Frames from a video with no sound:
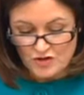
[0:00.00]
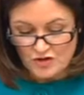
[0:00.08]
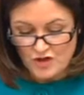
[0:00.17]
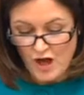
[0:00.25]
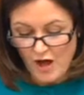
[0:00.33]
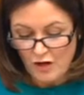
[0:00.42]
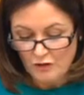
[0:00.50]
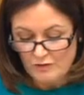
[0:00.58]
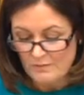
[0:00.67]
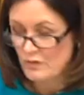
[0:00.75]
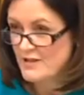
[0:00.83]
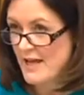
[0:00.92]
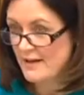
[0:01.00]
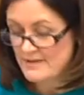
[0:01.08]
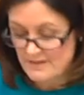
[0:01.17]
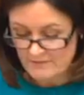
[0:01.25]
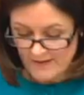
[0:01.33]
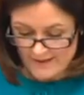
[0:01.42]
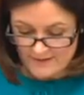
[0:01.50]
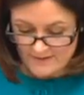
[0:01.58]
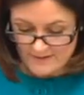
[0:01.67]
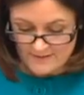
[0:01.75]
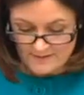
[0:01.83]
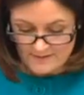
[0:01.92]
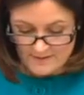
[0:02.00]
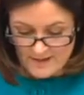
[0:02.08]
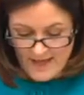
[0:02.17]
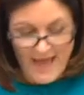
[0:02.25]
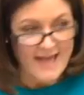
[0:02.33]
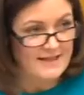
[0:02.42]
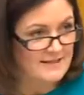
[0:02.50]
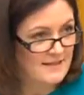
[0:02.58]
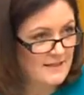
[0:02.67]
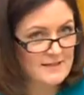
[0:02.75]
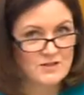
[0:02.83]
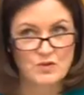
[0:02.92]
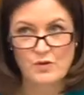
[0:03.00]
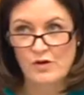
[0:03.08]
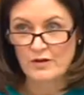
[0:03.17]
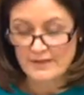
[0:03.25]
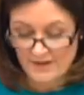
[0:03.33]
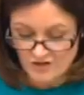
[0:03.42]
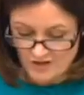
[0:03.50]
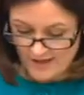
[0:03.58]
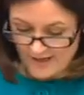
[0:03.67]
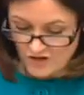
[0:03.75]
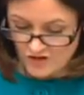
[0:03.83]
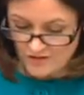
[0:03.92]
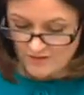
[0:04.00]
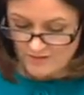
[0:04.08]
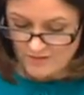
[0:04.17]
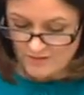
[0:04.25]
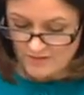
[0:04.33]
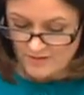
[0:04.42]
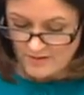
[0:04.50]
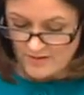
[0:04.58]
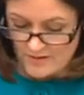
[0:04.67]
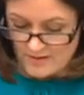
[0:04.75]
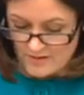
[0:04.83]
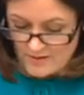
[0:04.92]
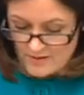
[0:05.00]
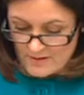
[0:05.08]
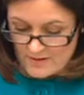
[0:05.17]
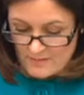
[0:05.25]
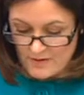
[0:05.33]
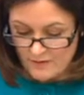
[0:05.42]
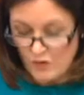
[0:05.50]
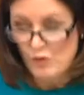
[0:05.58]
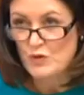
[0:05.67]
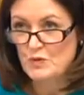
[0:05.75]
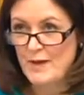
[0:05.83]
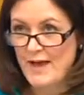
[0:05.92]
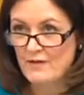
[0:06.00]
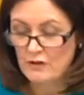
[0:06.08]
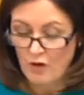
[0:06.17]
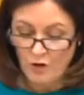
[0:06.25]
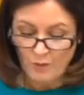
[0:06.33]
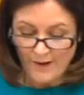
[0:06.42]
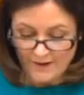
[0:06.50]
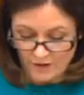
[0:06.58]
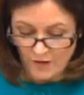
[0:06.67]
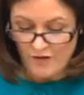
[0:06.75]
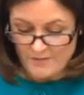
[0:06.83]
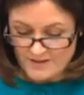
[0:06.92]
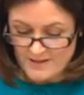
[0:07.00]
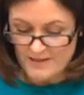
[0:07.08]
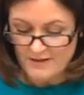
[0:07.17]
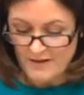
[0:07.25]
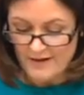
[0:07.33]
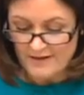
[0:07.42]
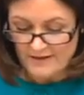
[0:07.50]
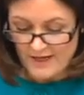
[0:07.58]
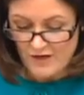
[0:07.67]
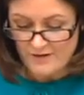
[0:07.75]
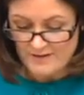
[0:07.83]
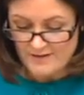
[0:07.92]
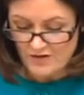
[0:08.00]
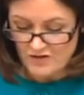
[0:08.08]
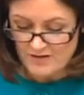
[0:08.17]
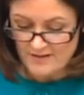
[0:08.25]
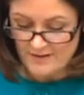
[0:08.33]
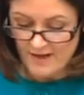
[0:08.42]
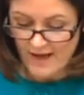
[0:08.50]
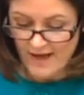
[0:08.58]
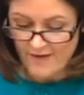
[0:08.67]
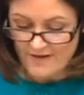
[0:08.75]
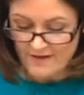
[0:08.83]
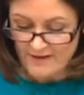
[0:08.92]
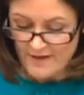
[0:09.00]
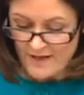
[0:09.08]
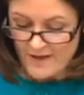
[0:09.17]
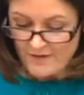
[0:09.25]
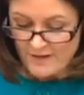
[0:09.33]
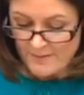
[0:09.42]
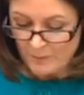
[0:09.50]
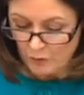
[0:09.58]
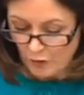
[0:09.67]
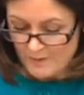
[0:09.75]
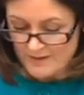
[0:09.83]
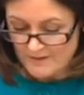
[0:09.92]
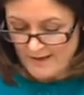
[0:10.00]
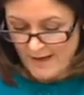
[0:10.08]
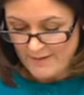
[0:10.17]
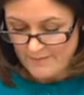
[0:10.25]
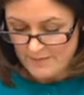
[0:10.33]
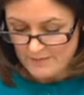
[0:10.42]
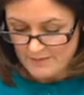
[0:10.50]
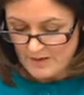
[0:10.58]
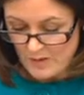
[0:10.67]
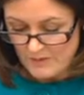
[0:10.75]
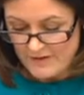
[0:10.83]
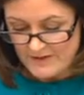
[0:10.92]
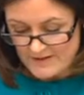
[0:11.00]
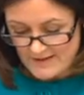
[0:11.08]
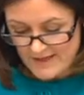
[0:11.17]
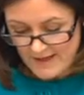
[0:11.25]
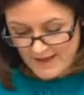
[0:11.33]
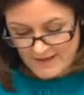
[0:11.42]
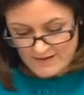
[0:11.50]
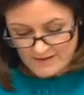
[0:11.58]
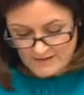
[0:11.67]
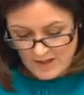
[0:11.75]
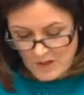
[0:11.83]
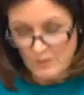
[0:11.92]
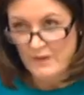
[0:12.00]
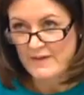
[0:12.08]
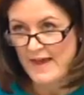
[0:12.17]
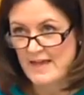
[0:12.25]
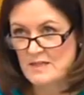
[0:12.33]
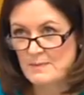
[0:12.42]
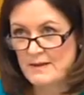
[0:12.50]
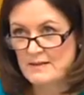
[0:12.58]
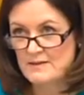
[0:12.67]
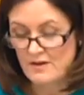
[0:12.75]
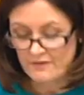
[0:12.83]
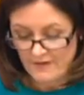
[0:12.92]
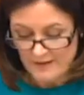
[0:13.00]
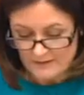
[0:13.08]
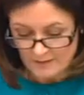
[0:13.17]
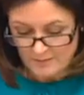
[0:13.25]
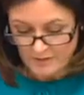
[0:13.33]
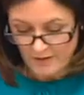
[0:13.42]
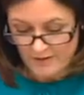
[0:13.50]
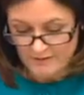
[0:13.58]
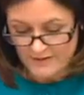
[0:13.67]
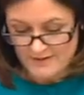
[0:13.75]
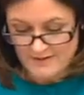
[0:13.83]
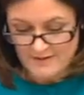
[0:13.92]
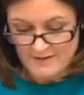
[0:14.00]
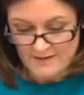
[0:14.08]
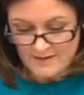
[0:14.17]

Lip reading: Child mortality rates, access to early education. But of course, we have a long way to go, particularly in areas such as in halving the employment gap within a decade, where there has been so far little progress.